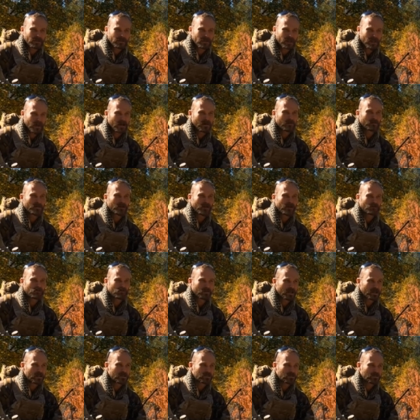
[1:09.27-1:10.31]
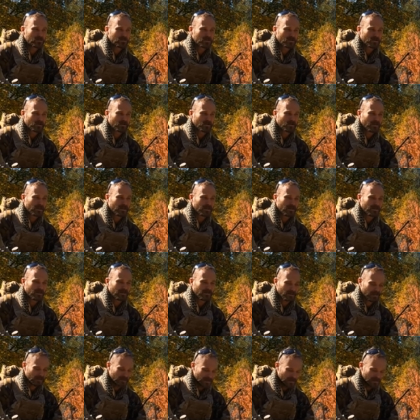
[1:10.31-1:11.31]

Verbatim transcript: like combat ranges and all that.